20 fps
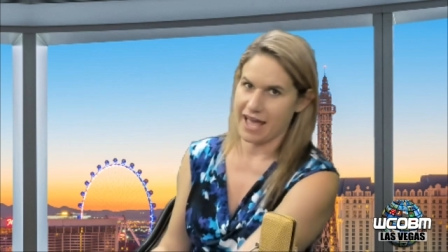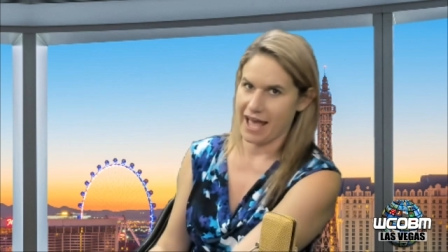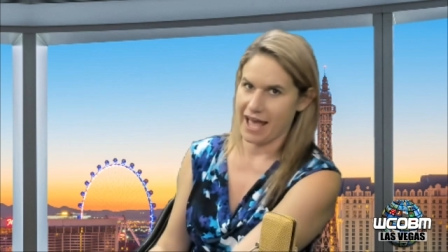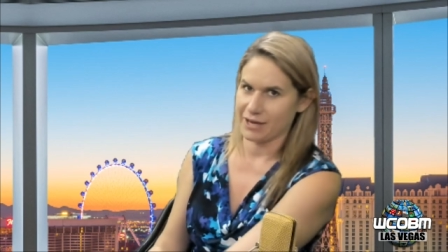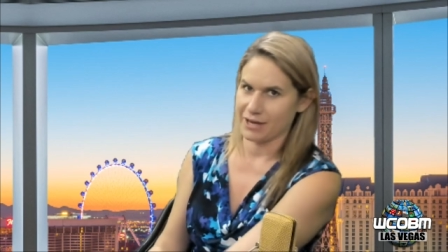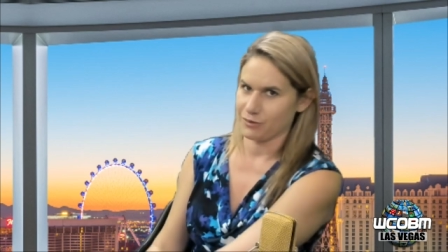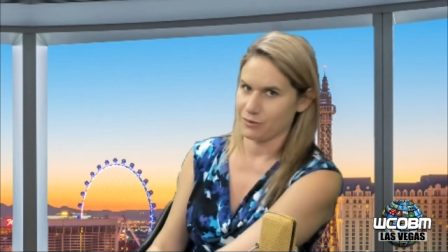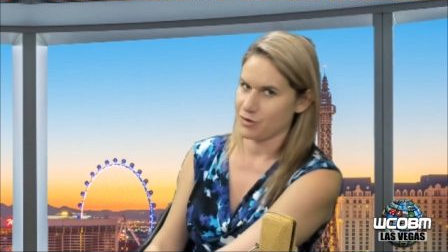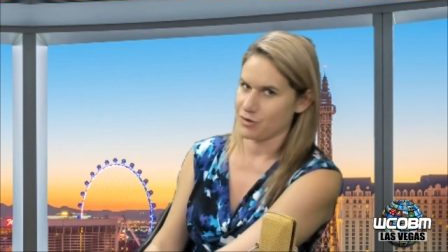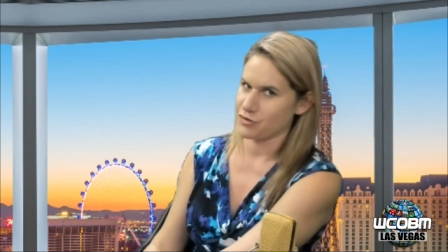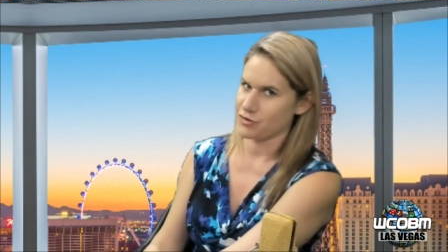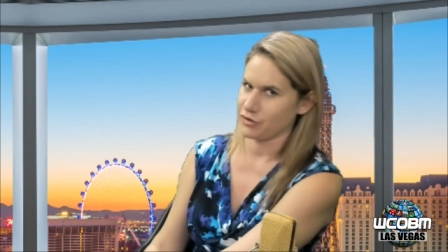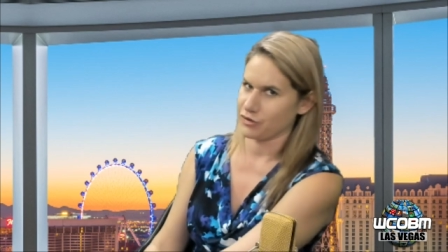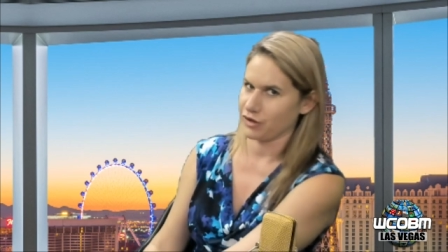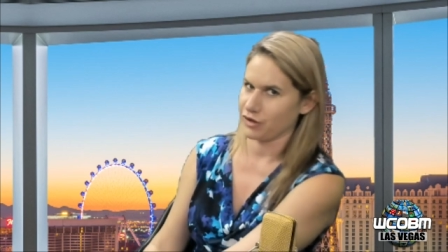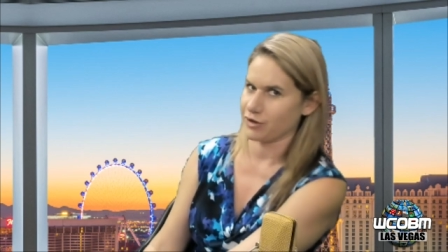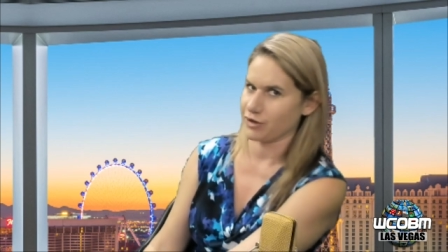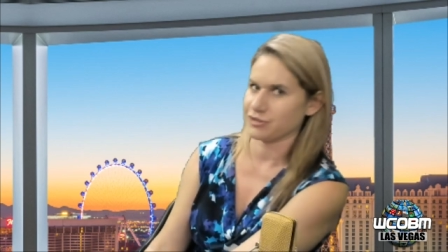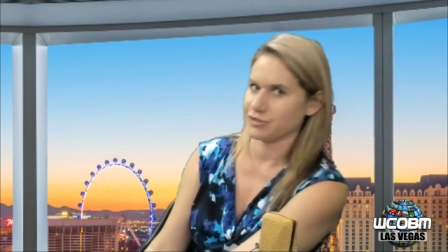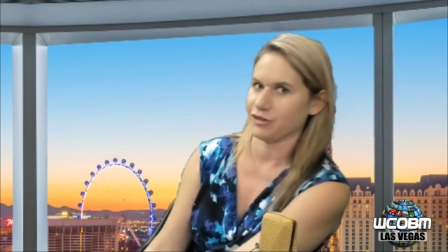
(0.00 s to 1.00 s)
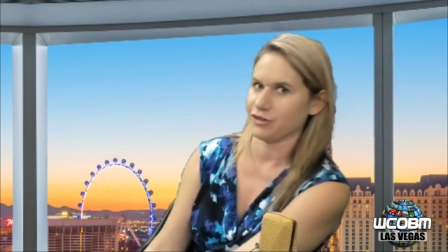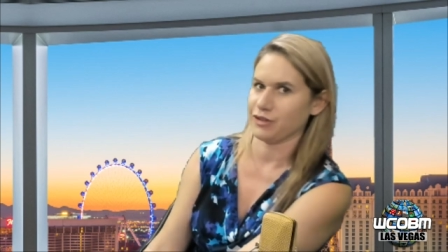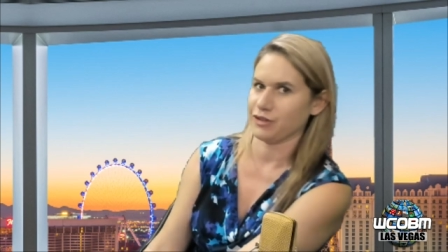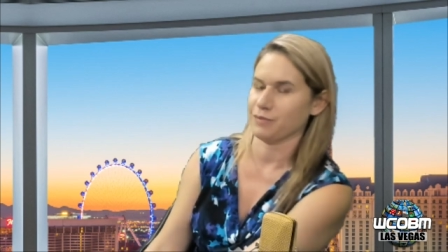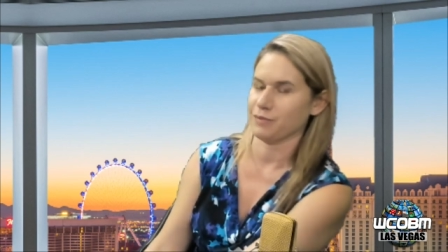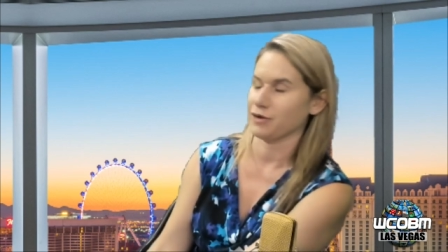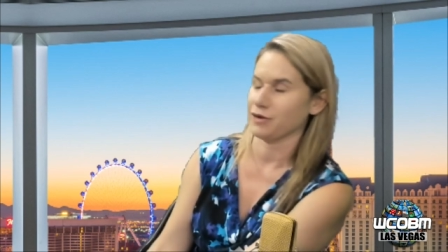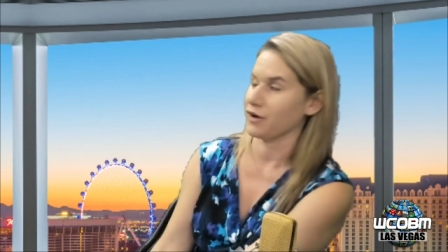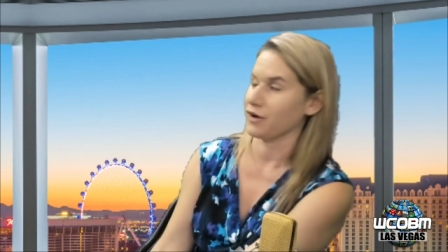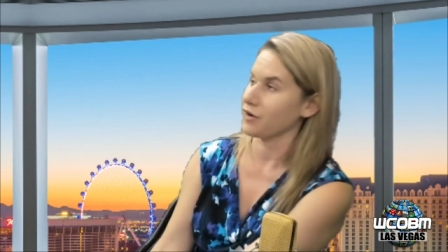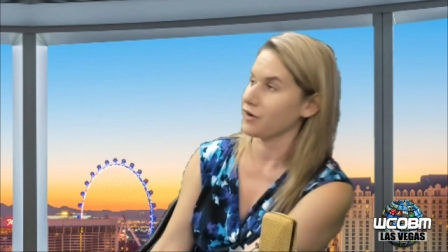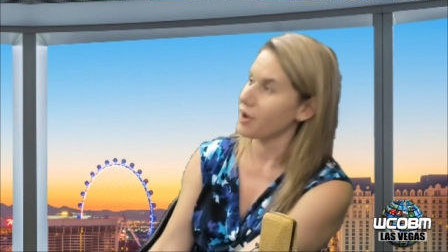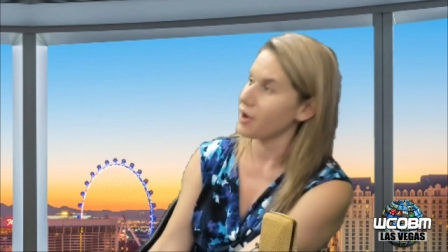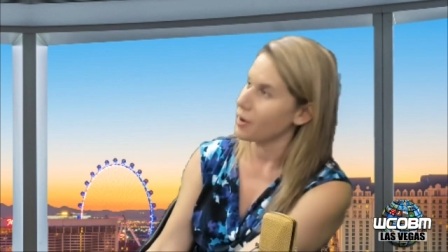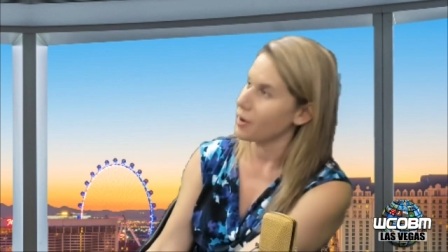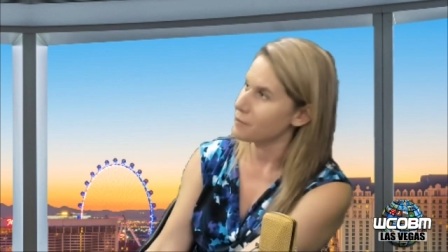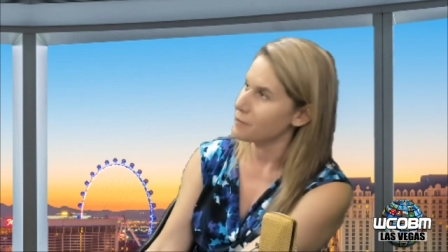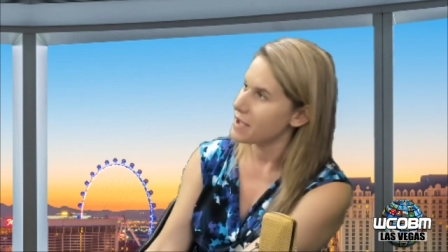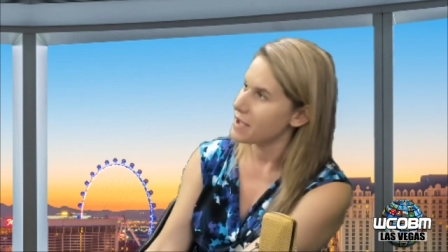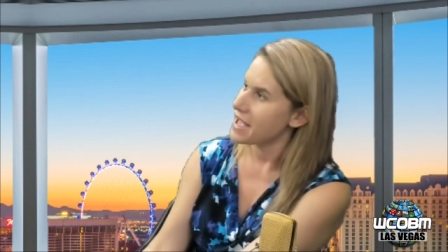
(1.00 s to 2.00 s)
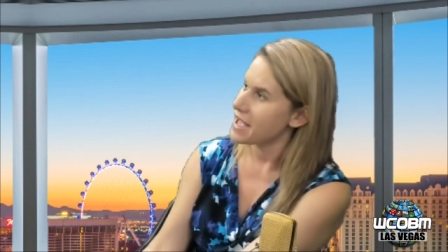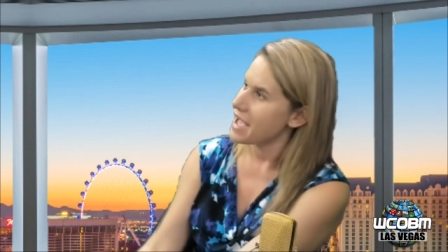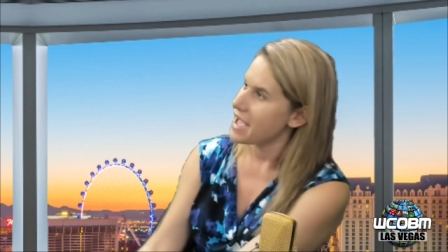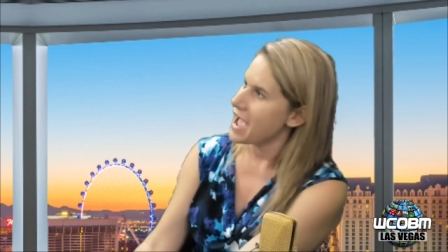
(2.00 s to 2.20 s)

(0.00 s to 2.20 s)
at originalcocktailclub.com.